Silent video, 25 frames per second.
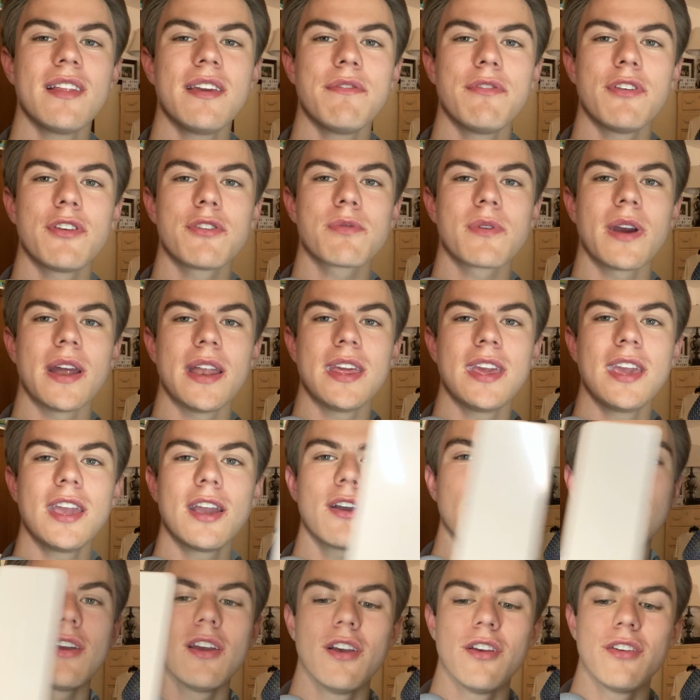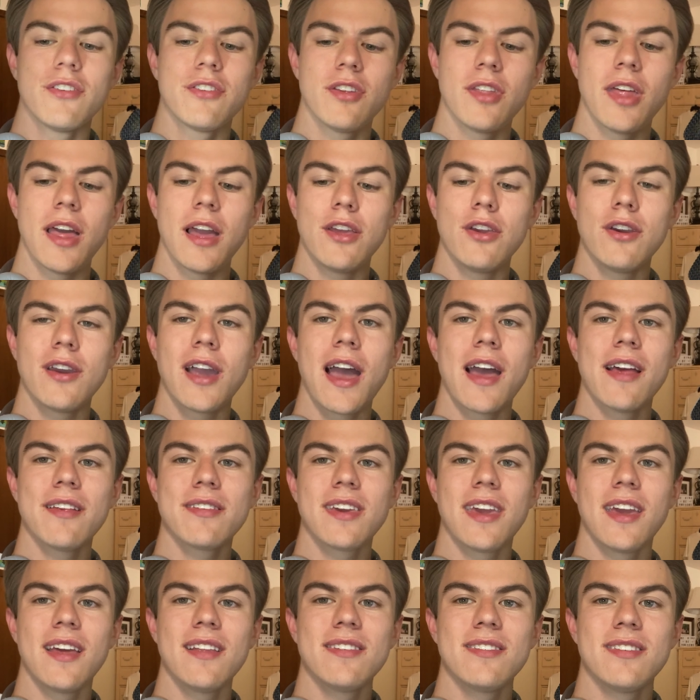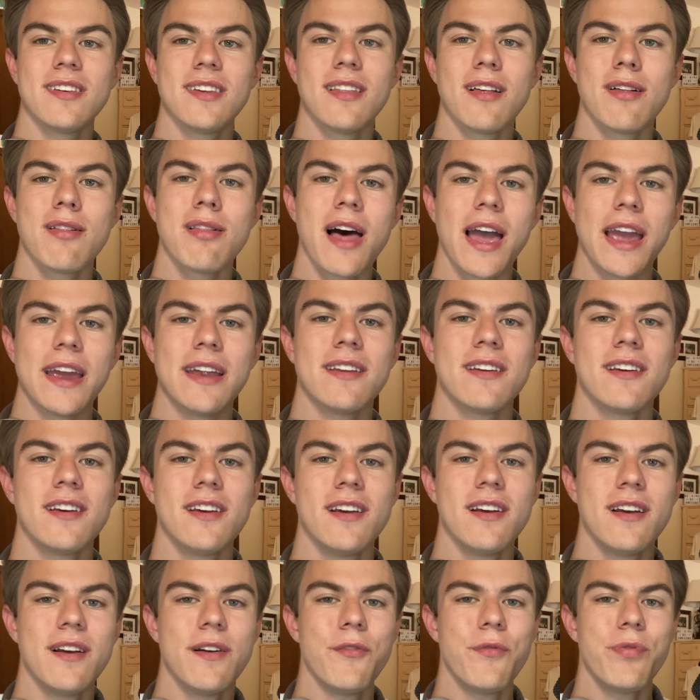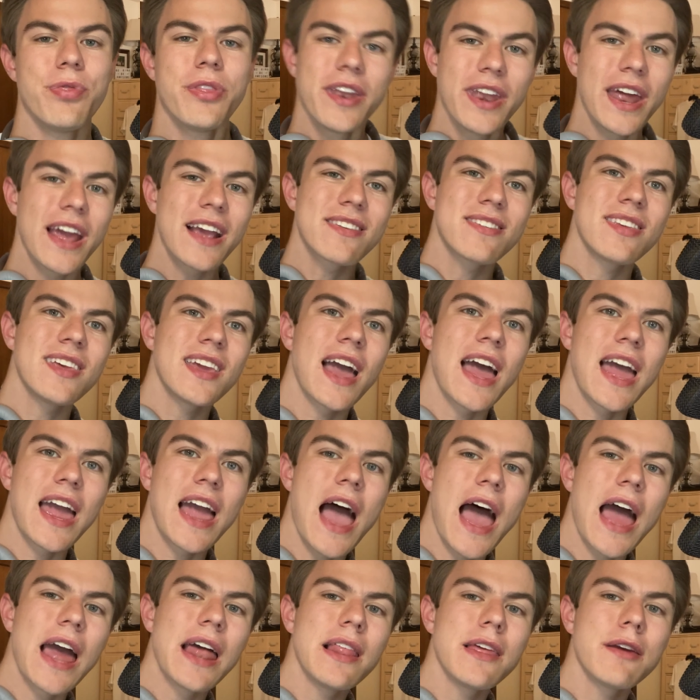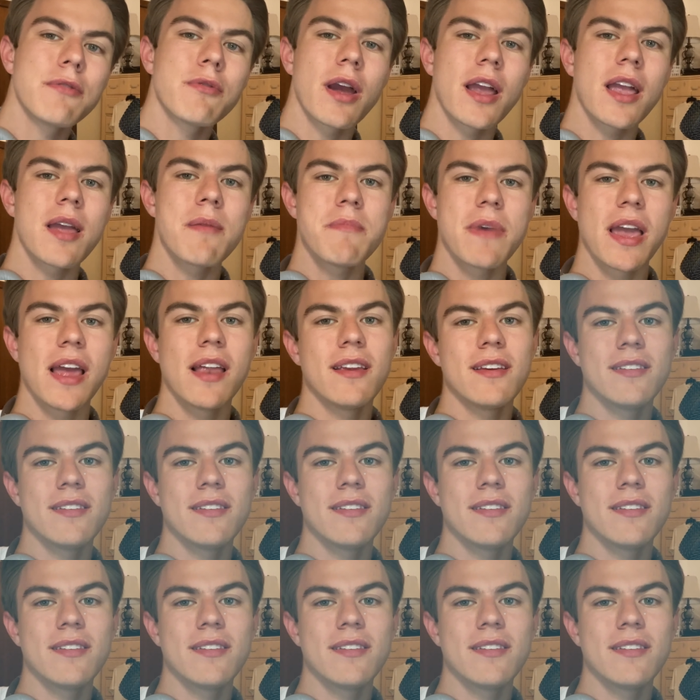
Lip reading: to leave this right here so that you guys can't see the light. The next thing I highly recommend